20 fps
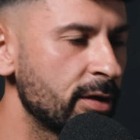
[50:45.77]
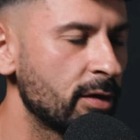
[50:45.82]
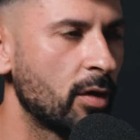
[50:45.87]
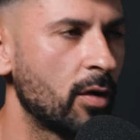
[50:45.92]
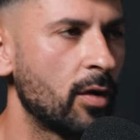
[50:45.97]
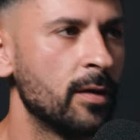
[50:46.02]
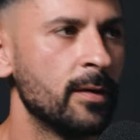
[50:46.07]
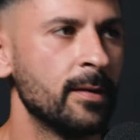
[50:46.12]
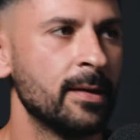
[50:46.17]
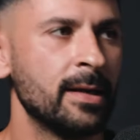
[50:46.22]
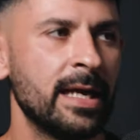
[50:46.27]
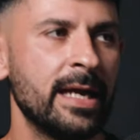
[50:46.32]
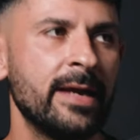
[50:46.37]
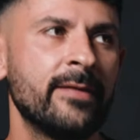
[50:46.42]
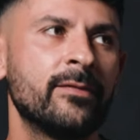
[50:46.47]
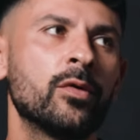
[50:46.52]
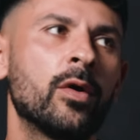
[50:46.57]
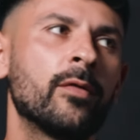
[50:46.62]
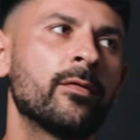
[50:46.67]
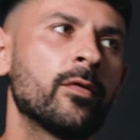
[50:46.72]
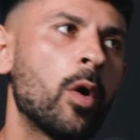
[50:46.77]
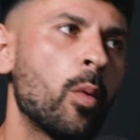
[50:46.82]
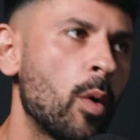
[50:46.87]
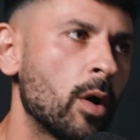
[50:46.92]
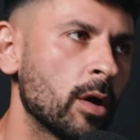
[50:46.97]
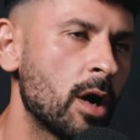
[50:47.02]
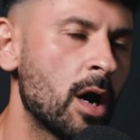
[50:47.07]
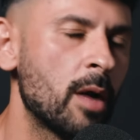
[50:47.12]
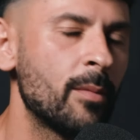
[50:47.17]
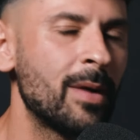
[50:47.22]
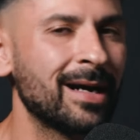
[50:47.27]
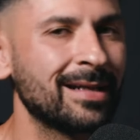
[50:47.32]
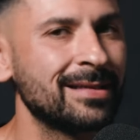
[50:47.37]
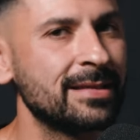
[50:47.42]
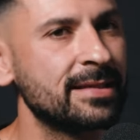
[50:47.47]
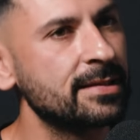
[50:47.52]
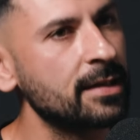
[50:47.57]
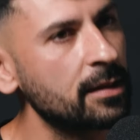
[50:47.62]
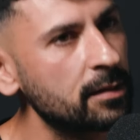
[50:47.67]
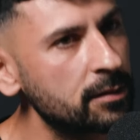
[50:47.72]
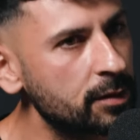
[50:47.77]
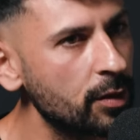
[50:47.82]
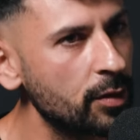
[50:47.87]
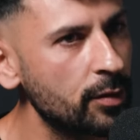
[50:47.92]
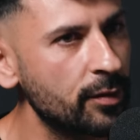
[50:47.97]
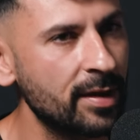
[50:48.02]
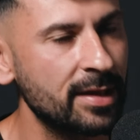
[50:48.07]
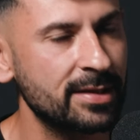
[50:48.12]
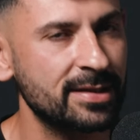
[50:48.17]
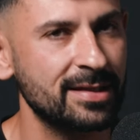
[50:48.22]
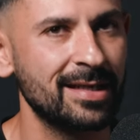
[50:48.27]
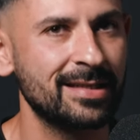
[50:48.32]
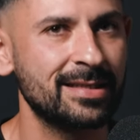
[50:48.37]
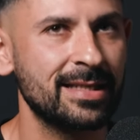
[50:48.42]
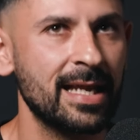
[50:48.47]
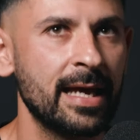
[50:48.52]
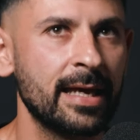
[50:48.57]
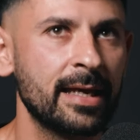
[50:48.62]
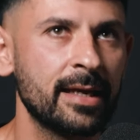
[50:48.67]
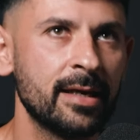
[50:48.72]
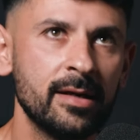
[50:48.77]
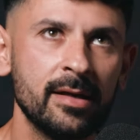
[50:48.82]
or even though I've got one arm, I can still do this. And it's like...